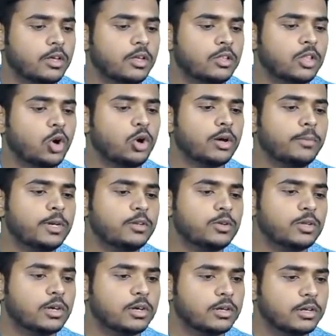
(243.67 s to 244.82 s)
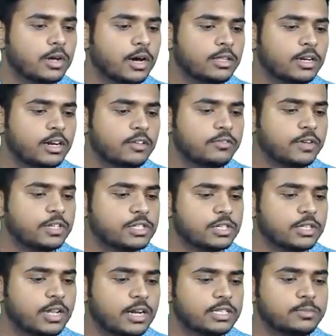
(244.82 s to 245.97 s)
Now coming to the other definition,
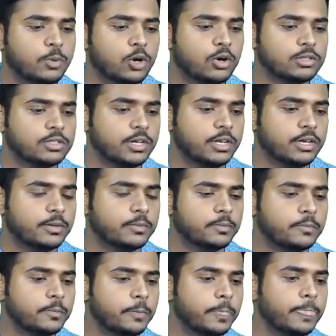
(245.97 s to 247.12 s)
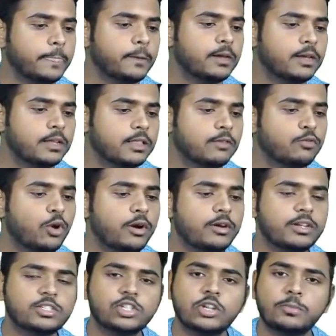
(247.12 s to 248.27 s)
that is porosity. The void
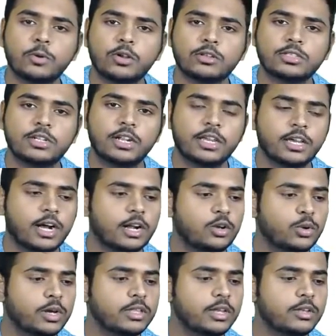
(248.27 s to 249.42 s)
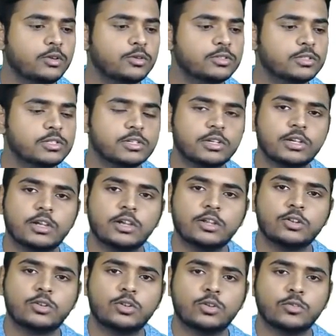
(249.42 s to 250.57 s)
ratio and porosity are together used
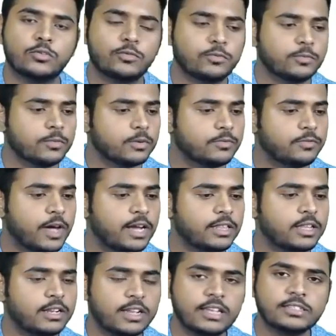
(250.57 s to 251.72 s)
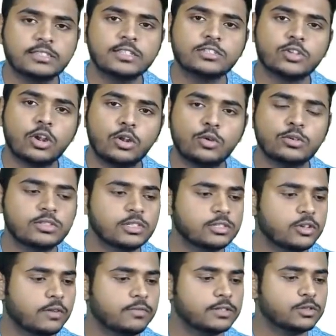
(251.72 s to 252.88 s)
to find the denseness or looseness
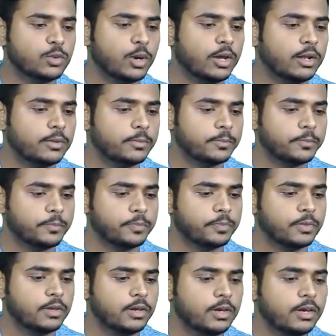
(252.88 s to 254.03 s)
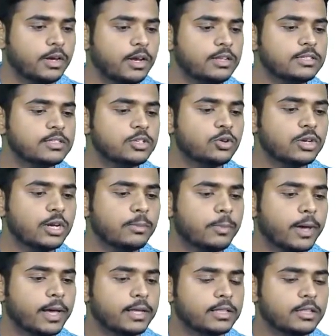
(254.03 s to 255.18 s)
of the soil. It is denoted
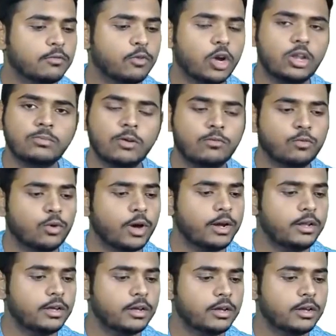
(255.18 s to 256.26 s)
by the volume of void